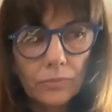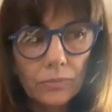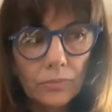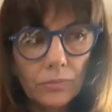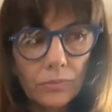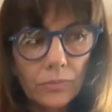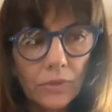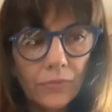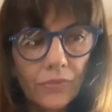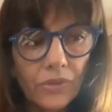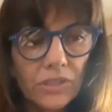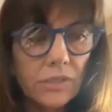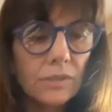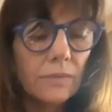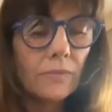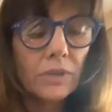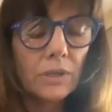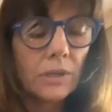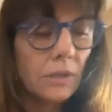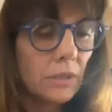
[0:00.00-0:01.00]
the
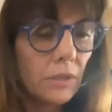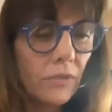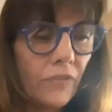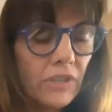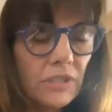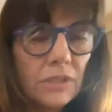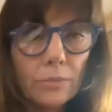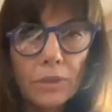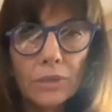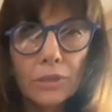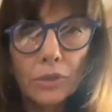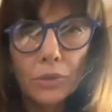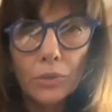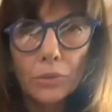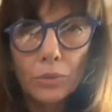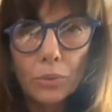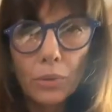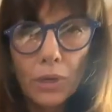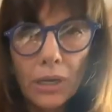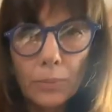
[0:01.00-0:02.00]
festival in
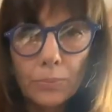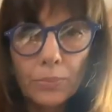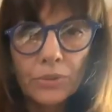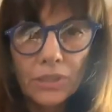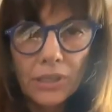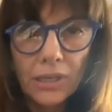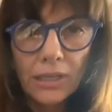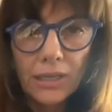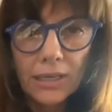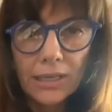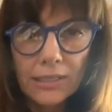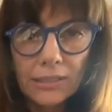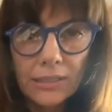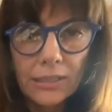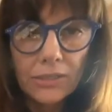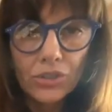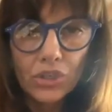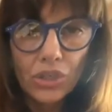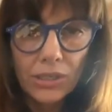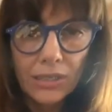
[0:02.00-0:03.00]
Uruguay, Punta del
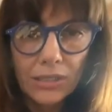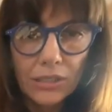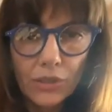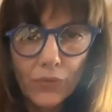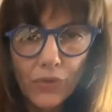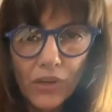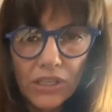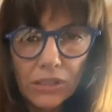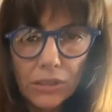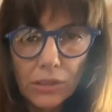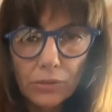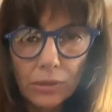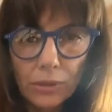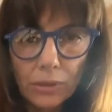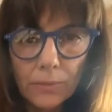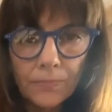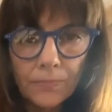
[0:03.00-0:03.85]
Este's Jazz Festival.